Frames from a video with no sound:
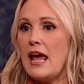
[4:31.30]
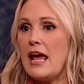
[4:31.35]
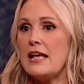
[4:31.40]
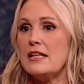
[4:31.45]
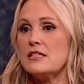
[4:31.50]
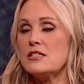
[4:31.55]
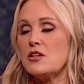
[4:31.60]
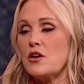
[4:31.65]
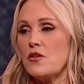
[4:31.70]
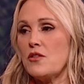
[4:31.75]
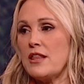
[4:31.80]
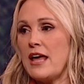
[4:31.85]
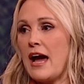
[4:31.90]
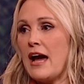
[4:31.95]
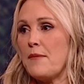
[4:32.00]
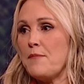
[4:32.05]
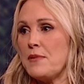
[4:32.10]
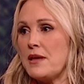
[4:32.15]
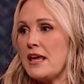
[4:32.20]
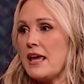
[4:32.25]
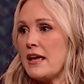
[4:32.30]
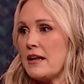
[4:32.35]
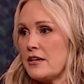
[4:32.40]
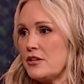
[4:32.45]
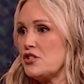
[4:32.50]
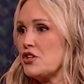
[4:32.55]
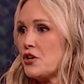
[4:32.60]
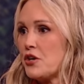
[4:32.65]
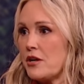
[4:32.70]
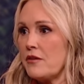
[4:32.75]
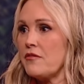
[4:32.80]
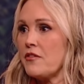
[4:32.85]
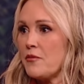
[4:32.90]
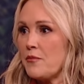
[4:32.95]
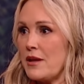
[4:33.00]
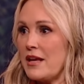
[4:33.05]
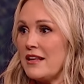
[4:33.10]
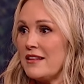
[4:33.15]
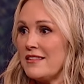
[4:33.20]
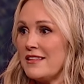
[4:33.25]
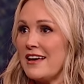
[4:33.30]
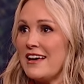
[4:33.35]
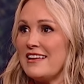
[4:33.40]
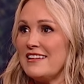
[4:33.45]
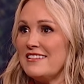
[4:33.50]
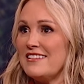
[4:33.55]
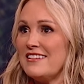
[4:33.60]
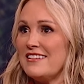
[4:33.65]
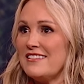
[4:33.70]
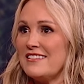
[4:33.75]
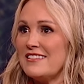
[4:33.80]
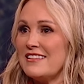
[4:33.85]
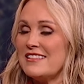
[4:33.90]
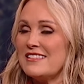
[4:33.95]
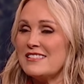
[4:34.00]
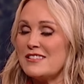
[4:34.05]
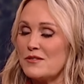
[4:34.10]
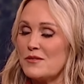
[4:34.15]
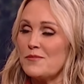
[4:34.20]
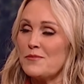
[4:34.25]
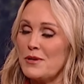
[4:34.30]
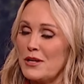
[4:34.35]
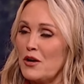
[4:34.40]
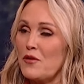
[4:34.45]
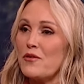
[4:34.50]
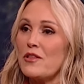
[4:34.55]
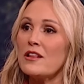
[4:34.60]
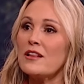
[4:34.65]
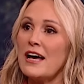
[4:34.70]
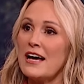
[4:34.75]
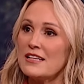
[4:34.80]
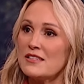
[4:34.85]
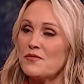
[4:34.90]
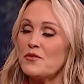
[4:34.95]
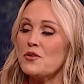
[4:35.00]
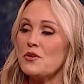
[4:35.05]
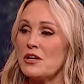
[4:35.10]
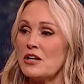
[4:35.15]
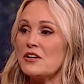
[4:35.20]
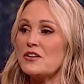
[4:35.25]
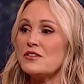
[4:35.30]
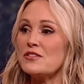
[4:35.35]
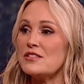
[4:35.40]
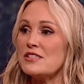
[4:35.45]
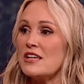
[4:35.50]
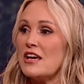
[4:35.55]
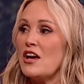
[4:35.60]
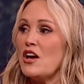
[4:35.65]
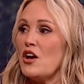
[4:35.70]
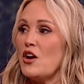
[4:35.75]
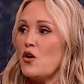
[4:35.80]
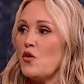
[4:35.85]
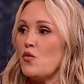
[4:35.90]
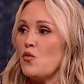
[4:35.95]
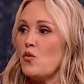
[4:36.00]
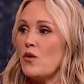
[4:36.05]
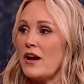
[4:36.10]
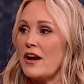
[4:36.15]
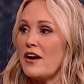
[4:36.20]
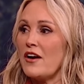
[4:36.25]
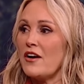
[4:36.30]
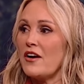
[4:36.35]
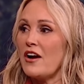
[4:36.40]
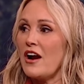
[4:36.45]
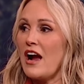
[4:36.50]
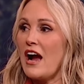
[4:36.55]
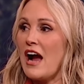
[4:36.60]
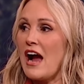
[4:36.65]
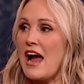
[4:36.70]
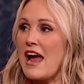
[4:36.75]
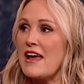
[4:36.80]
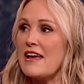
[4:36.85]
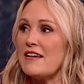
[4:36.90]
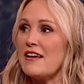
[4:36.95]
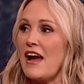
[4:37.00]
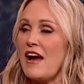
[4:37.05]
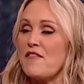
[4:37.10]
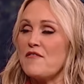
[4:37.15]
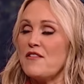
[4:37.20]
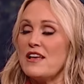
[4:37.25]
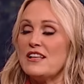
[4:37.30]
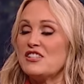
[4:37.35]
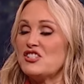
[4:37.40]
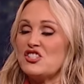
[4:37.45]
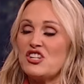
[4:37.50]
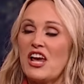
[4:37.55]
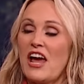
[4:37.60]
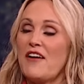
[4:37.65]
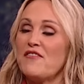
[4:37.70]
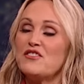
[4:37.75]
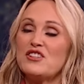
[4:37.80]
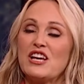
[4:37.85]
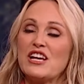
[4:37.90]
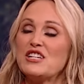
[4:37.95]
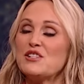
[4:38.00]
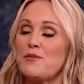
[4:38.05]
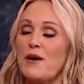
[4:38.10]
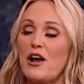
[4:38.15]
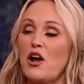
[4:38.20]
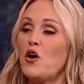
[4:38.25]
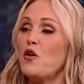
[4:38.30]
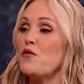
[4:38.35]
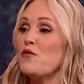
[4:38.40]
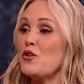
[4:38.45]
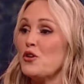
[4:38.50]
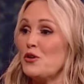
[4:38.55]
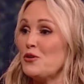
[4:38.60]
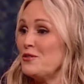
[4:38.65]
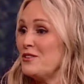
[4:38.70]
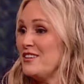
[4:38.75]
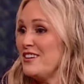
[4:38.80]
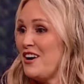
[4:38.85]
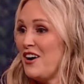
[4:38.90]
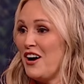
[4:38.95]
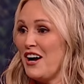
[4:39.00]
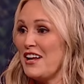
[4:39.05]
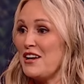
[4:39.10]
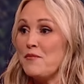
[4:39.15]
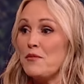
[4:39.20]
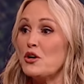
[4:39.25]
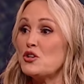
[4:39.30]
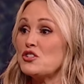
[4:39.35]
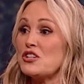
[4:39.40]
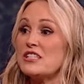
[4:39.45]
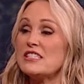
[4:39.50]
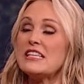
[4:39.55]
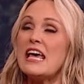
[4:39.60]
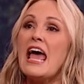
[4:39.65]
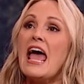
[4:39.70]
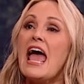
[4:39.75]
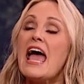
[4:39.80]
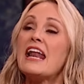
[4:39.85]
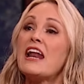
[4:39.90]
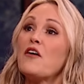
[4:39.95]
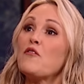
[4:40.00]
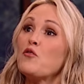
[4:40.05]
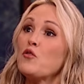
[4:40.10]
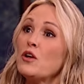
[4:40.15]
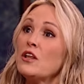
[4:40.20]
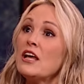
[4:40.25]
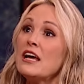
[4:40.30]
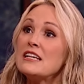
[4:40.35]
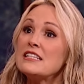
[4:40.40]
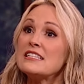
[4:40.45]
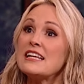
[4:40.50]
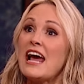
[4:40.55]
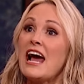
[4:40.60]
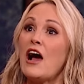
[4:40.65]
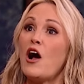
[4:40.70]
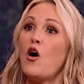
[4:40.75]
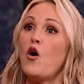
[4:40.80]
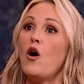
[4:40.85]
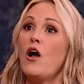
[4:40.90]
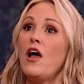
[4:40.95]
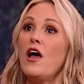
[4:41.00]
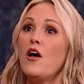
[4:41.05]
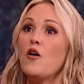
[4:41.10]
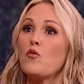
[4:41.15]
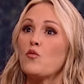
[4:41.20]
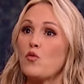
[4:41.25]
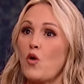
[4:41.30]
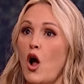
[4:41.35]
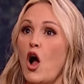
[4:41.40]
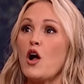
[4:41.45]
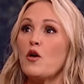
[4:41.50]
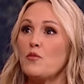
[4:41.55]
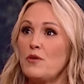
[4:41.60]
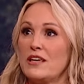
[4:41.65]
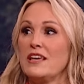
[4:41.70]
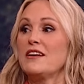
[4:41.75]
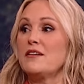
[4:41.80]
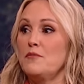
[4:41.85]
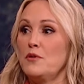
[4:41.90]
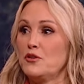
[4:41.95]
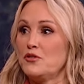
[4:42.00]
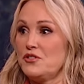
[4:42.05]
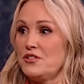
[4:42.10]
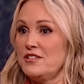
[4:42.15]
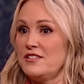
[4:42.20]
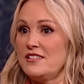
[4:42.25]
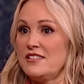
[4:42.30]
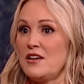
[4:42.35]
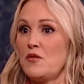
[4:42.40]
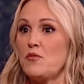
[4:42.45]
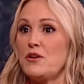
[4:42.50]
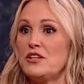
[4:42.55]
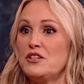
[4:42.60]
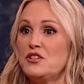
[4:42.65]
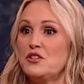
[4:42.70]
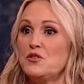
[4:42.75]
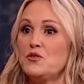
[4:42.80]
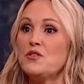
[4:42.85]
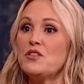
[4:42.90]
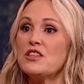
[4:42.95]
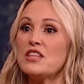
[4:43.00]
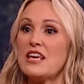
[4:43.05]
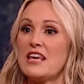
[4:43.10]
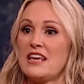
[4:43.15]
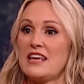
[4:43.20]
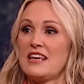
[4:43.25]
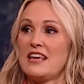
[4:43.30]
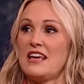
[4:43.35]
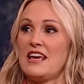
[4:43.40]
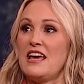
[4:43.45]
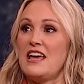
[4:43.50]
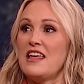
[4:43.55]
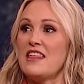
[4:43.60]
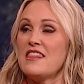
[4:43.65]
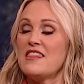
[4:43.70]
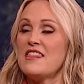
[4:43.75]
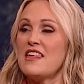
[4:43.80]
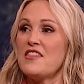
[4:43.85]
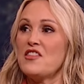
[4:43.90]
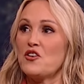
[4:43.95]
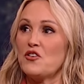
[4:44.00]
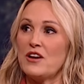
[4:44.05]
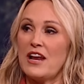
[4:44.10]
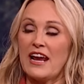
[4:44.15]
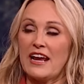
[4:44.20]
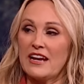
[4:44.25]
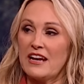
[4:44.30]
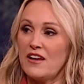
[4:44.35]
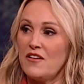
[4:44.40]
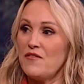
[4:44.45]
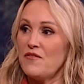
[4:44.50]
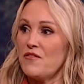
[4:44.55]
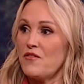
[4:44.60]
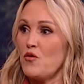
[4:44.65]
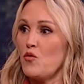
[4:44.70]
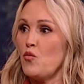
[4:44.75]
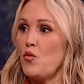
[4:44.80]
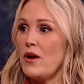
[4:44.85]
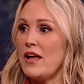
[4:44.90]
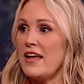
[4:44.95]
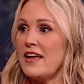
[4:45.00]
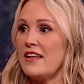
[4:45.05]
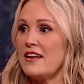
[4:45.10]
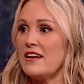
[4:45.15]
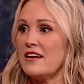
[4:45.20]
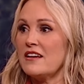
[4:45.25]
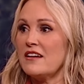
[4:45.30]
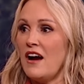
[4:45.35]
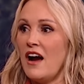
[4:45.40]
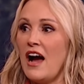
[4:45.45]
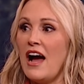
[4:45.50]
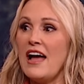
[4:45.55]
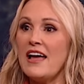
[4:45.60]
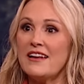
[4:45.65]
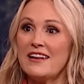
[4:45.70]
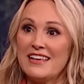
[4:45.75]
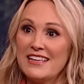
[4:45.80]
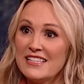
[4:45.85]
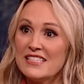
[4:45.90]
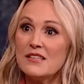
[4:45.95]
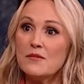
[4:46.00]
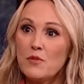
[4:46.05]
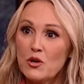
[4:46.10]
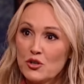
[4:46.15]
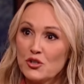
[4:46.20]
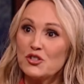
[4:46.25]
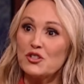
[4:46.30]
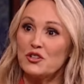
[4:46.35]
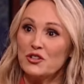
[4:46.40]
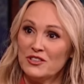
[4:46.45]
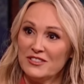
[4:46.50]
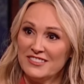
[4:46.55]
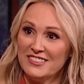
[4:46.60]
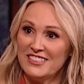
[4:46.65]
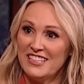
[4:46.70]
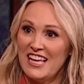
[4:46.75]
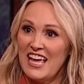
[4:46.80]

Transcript: And so that began a journey for me that's been over the last few years, where I've changed my whole view on emotions. And I've realized how wrong we get emotions, that we do think that they're negative, when God is emotional